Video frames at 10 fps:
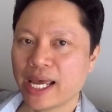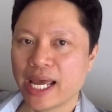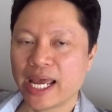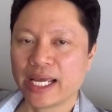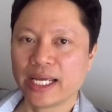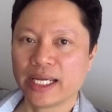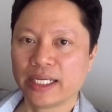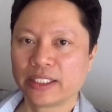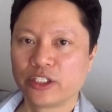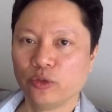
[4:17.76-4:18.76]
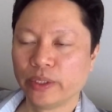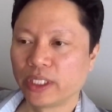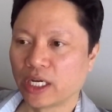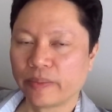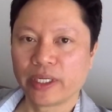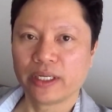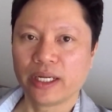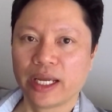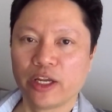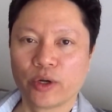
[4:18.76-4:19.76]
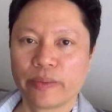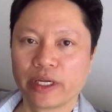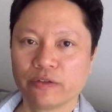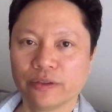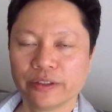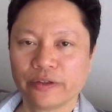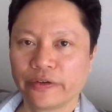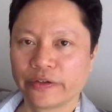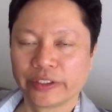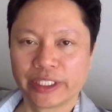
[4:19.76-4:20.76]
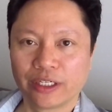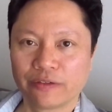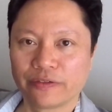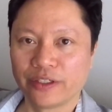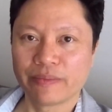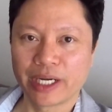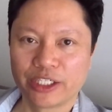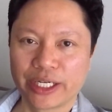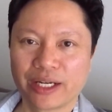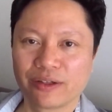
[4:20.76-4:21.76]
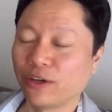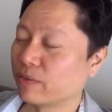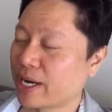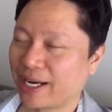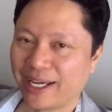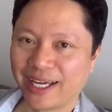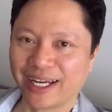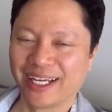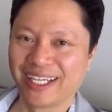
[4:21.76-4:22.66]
a stupid comment and you want to make a fool of yourself in my channel, go right ahead.